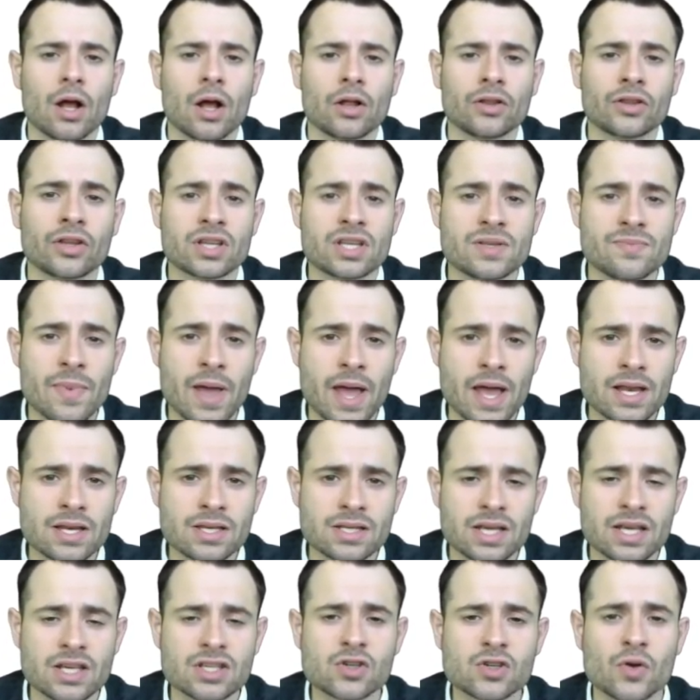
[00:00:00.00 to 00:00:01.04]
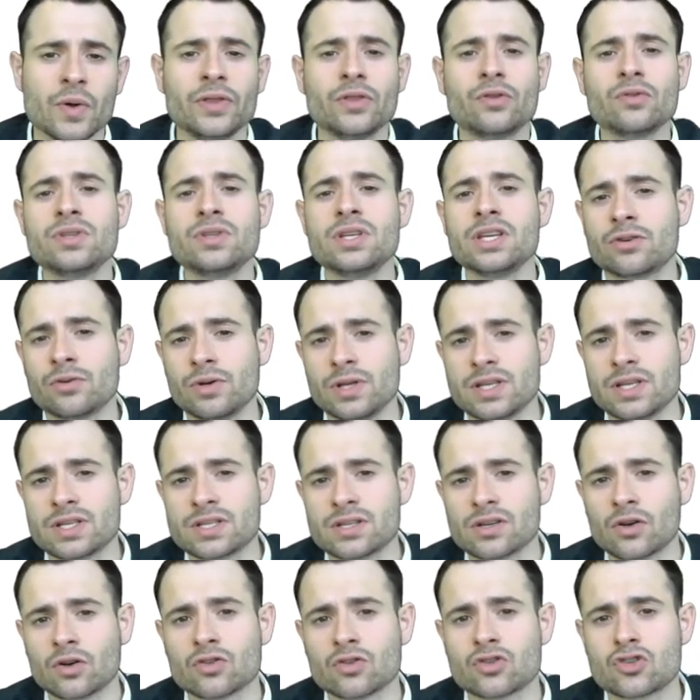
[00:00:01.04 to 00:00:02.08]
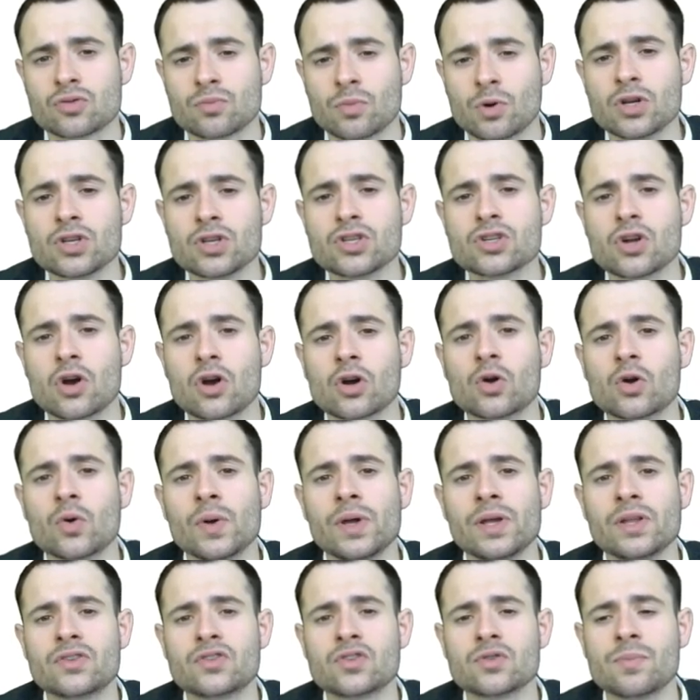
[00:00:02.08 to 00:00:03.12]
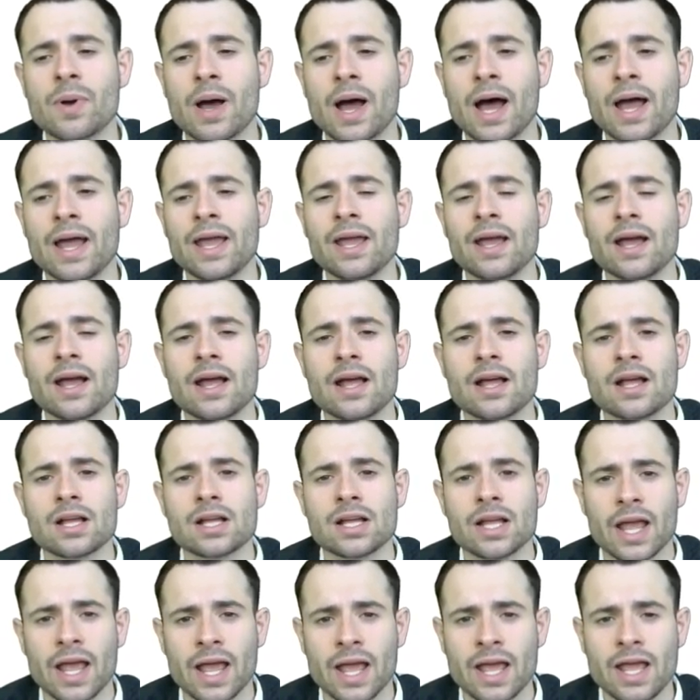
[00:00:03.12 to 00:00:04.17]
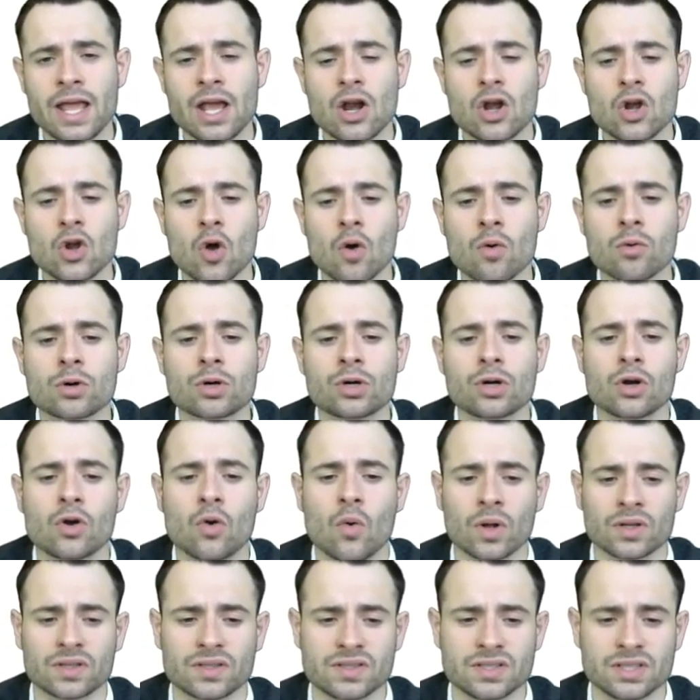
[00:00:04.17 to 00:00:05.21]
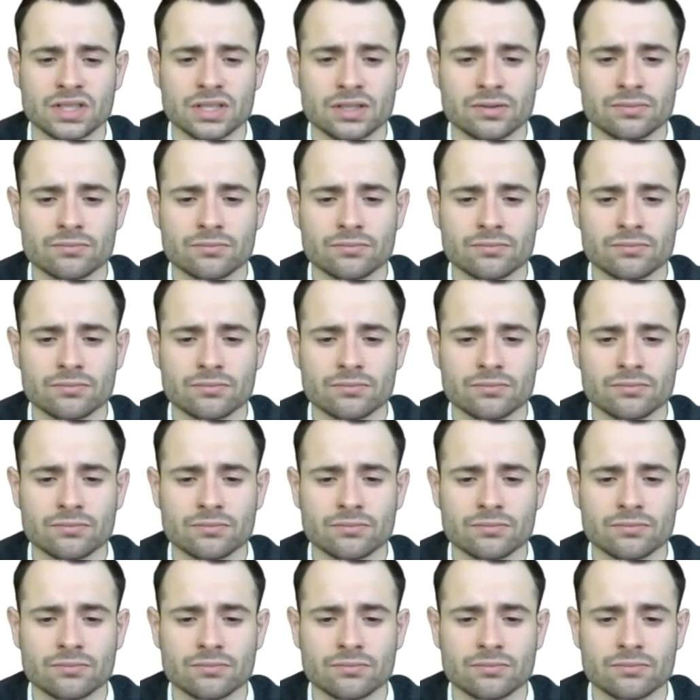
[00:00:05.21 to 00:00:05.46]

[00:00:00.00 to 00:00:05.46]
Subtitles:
the demand is going to decrease. Consumers are going to buy a lower quantity,